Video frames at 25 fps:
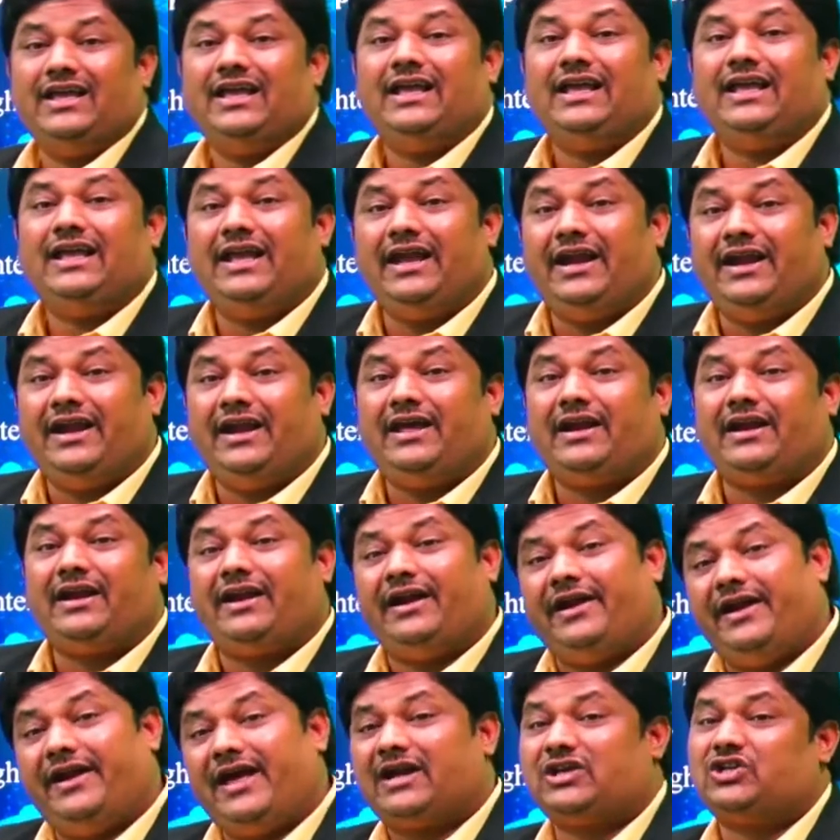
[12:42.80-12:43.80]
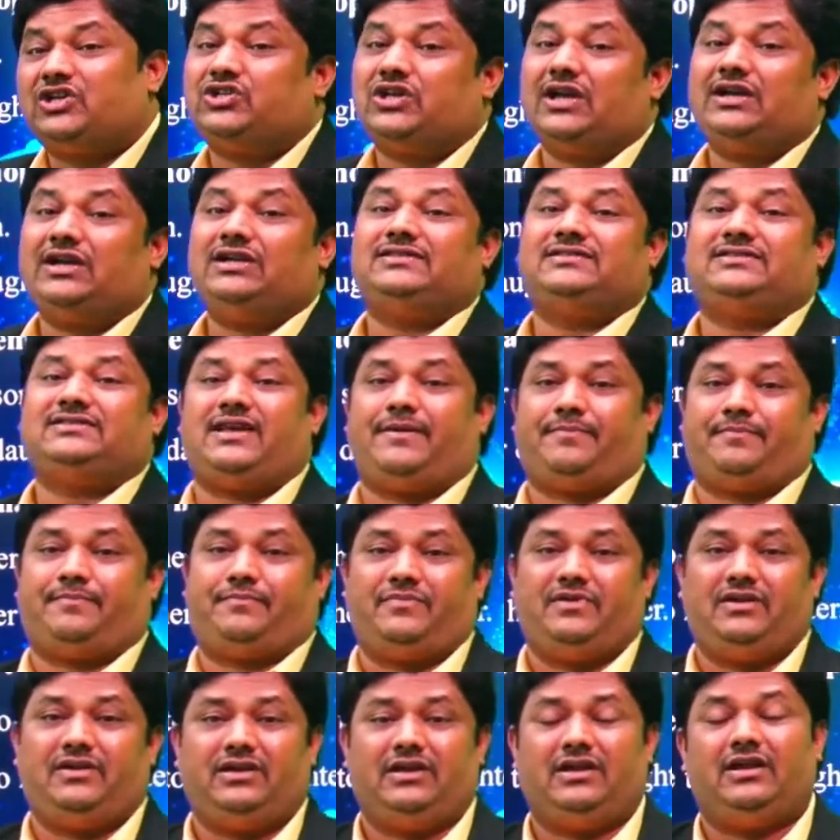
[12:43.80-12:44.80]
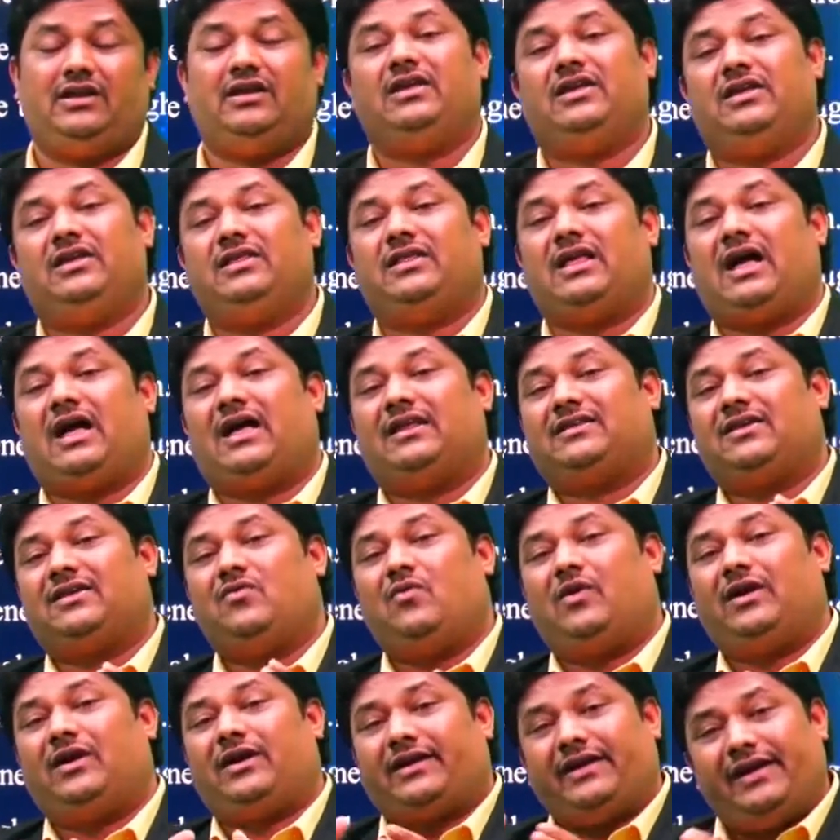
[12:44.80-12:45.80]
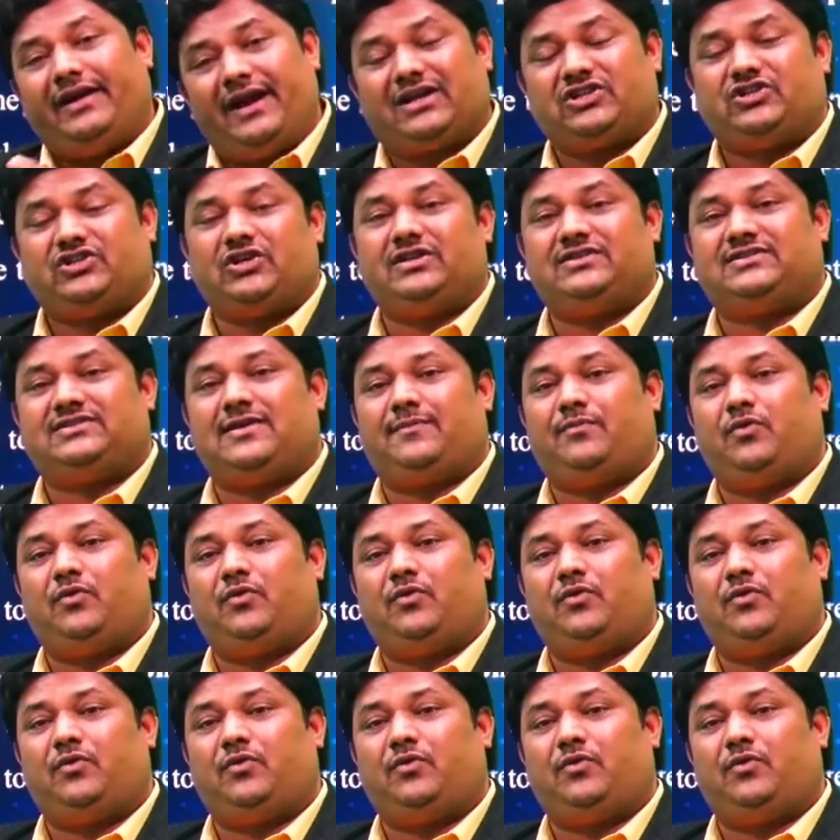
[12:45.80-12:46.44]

in reduction step? He is asking what reduction step.